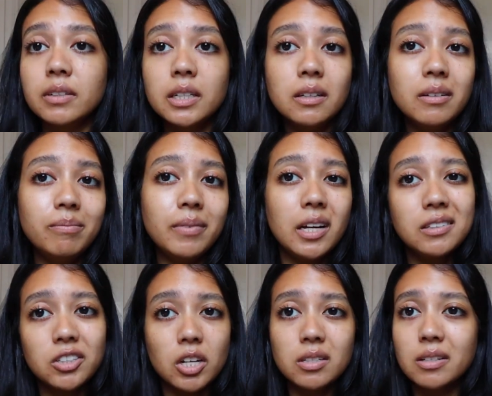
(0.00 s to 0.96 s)
vanilla
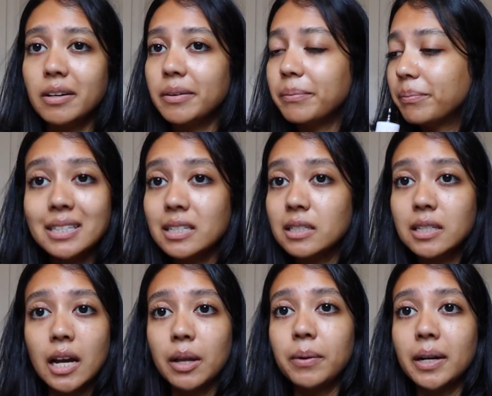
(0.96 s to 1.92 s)
and chestnut. That's
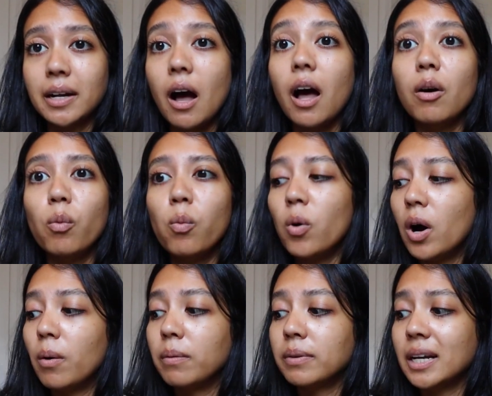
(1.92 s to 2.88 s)
exactly what I got.
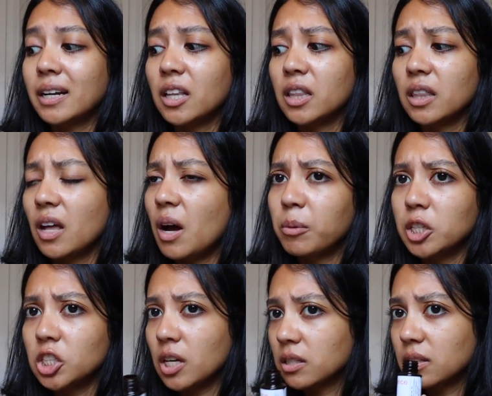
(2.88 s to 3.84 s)
Whoa, I'm getting a lot
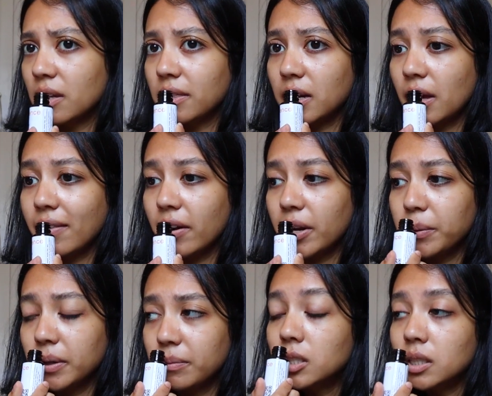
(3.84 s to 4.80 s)
more chestnut than I thought I
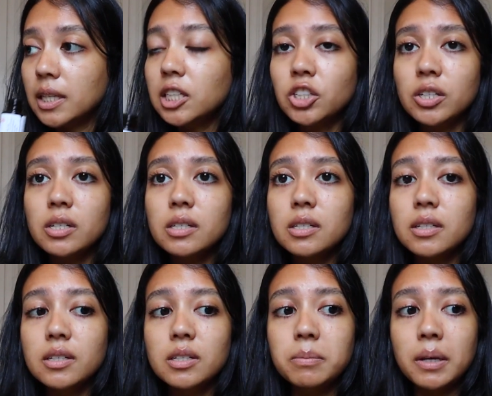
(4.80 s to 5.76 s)
would. Delicious
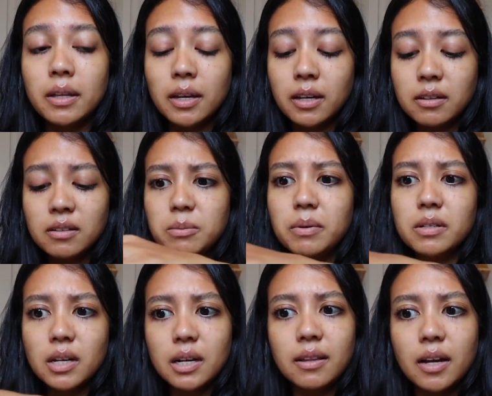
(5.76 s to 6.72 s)
smelling.
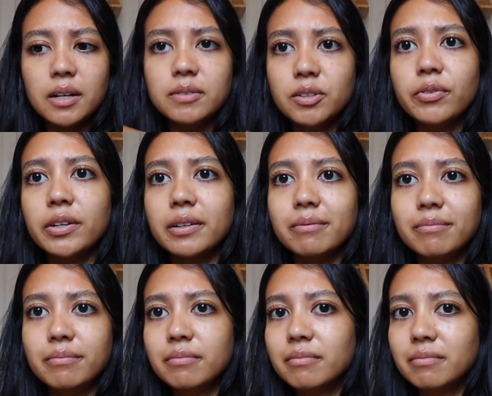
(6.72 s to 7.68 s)
Smells like a lot of different
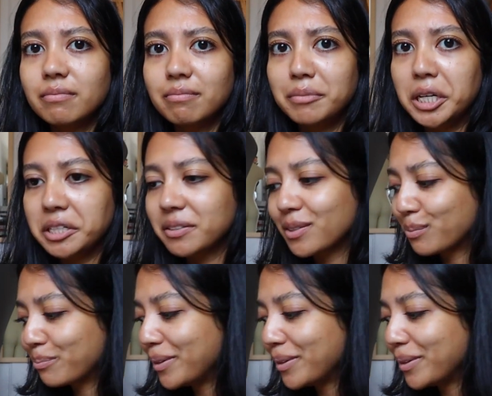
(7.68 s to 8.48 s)
nuts.